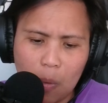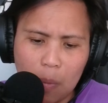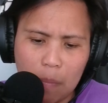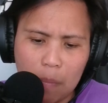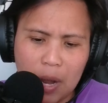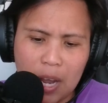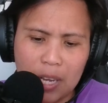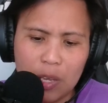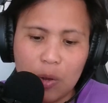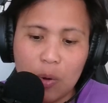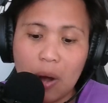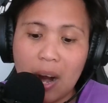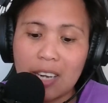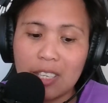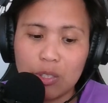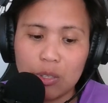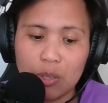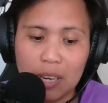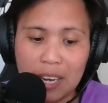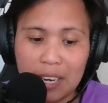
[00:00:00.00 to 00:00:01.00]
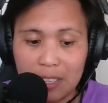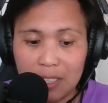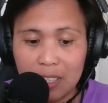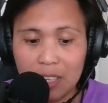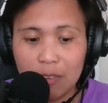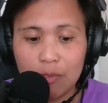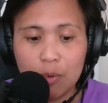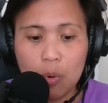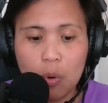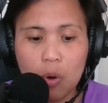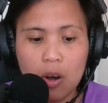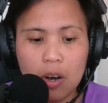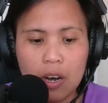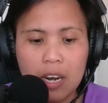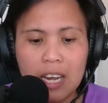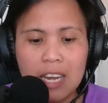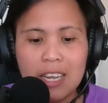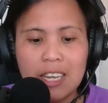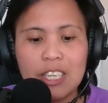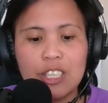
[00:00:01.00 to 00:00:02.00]
make you isolated if you are
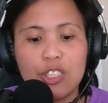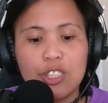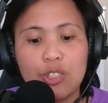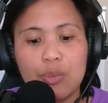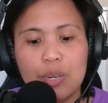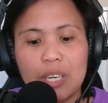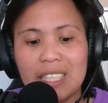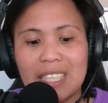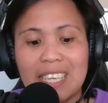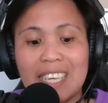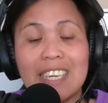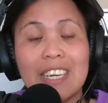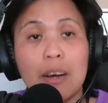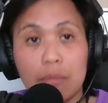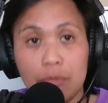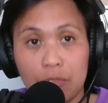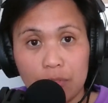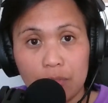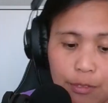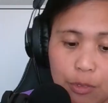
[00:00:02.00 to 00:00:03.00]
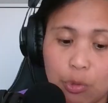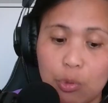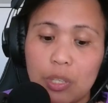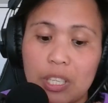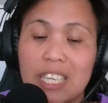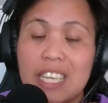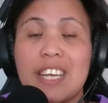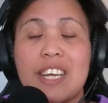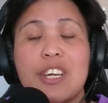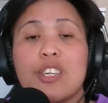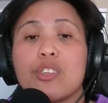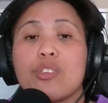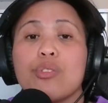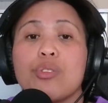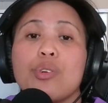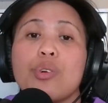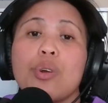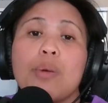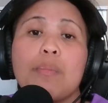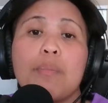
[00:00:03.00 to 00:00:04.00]
strict enough to adhere
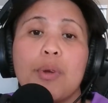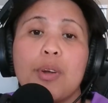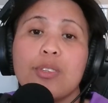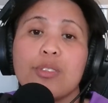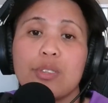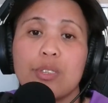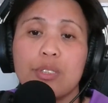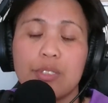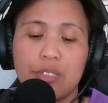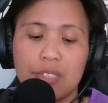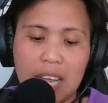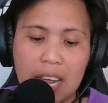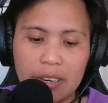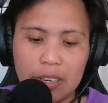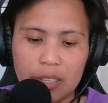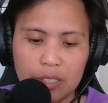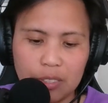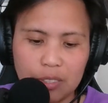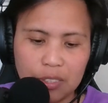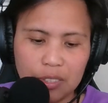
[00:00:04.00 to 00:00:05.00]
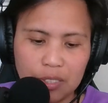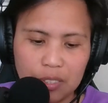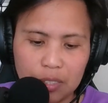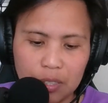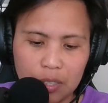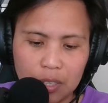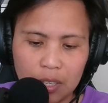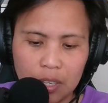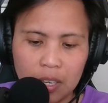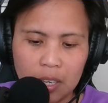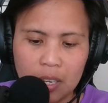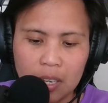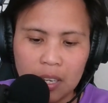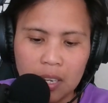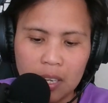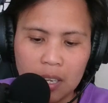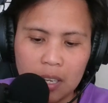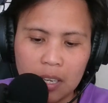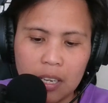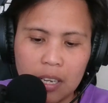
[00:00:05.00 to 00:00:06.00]
to your personal standards.
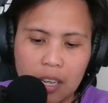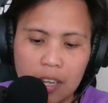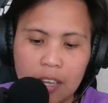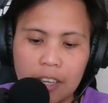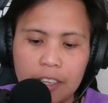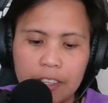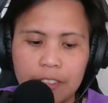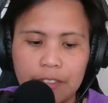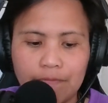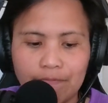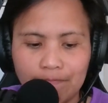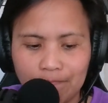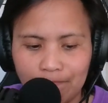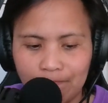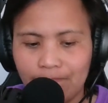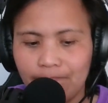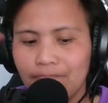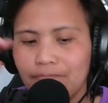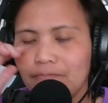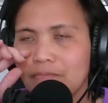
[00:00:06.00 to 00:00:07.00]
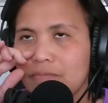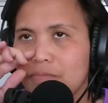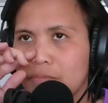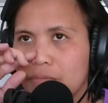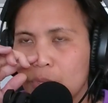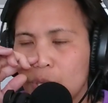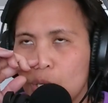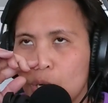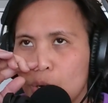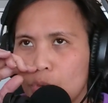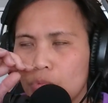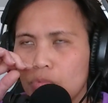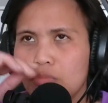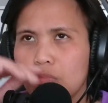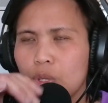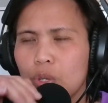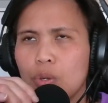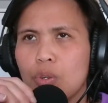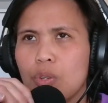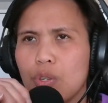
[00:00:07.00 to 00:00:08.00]
And
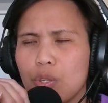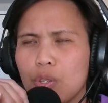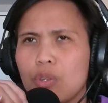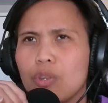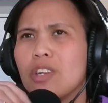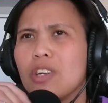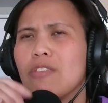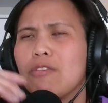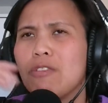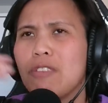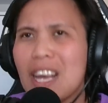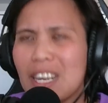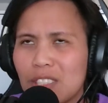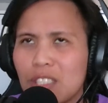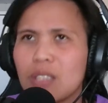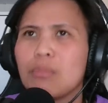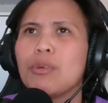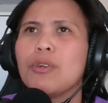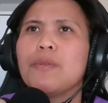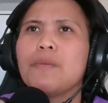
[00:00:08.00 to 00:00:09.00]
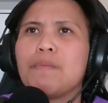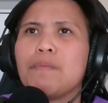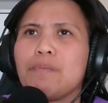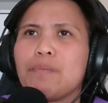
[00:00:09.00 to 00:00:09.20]
you're inflexible.